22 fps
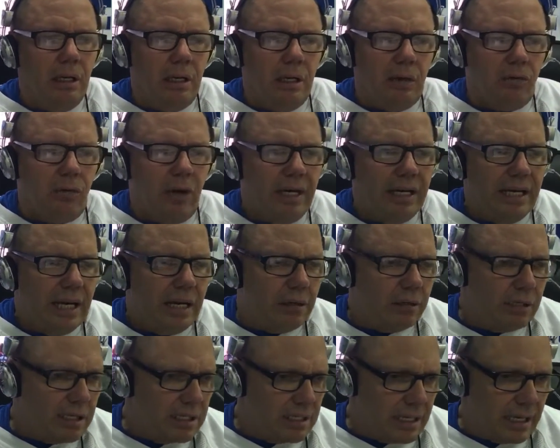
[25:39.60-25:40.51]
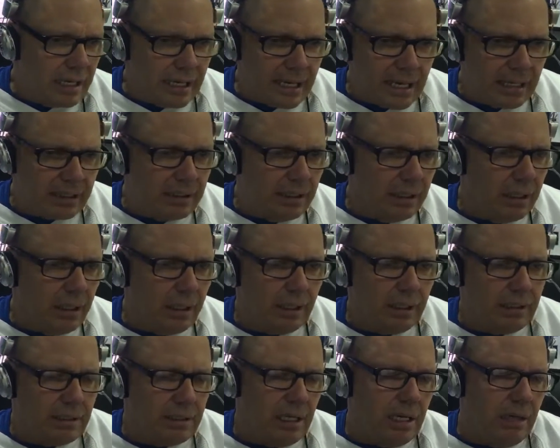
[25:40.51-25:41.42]
Right now, he's not acting like
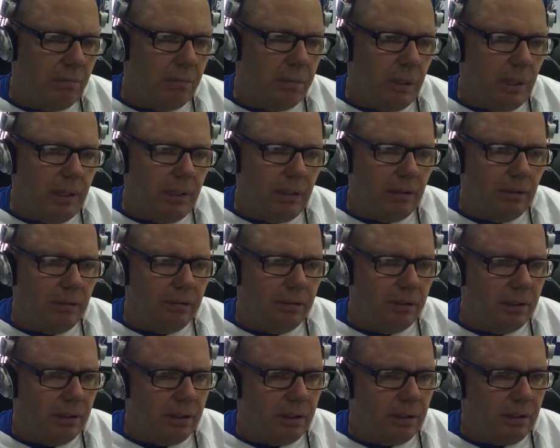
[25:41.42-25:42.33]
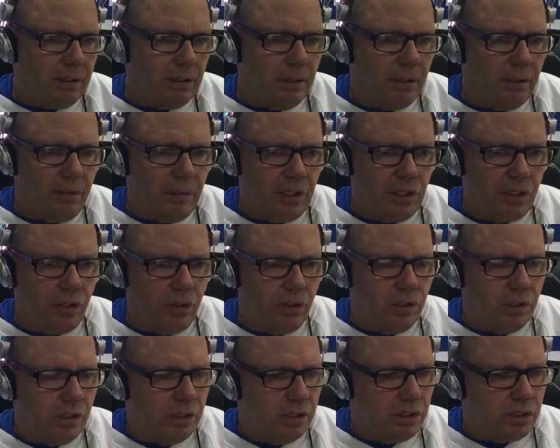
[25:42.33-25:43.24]
a team player. He's
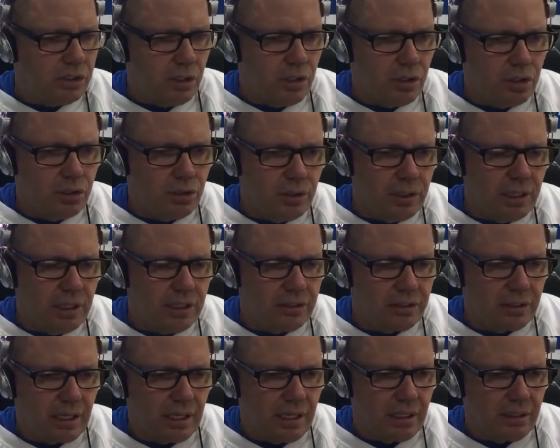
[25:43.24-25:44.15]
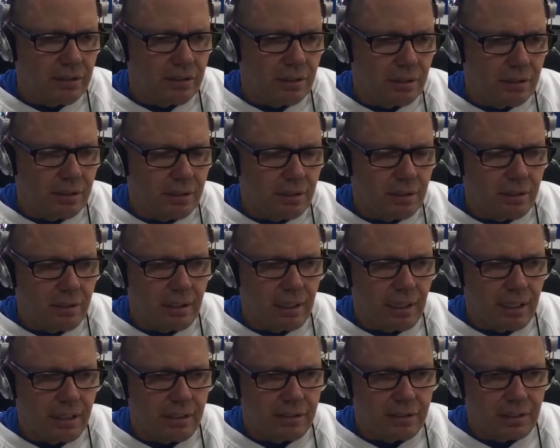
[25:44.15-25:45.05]
using the surgery as
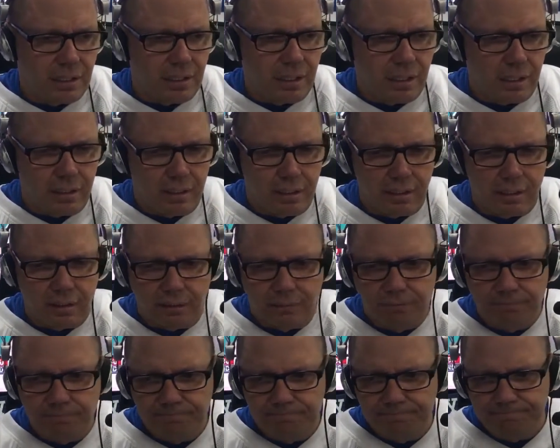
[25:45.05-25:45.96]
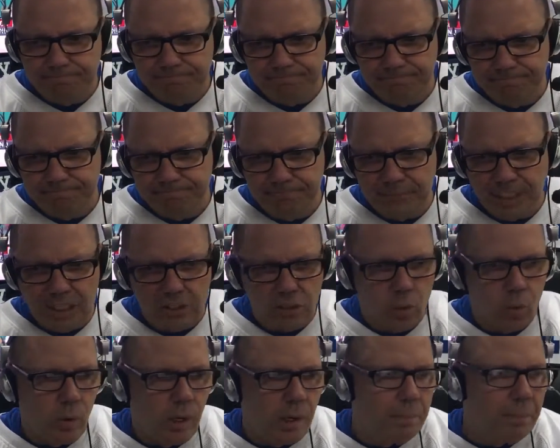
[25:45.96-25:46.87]
a
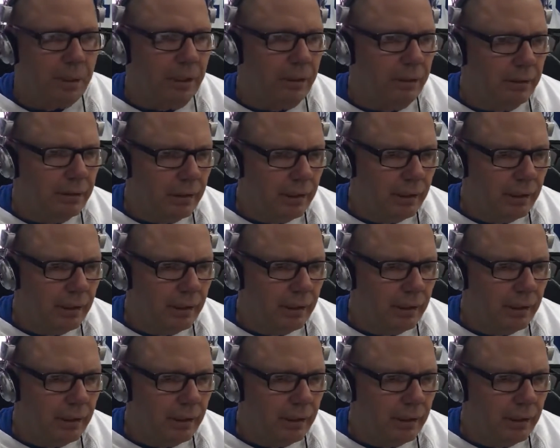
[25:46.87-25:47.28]
weapon.